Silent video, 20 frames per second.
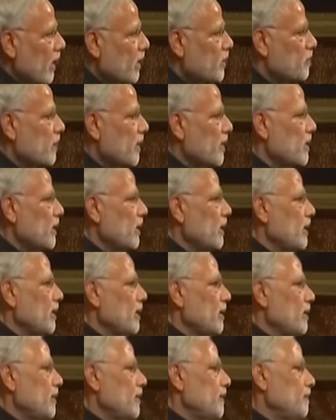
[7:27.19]

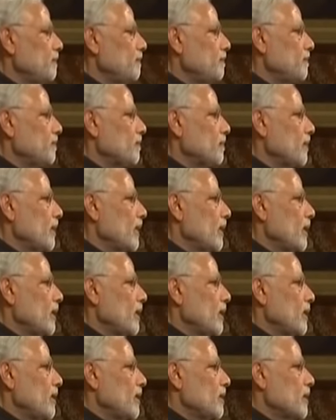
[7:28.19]
especially
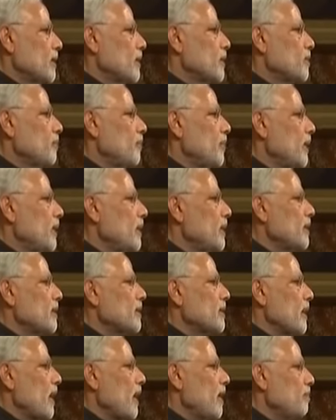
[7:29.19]
since
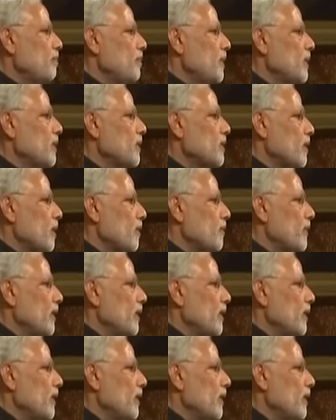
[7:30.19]
British MPs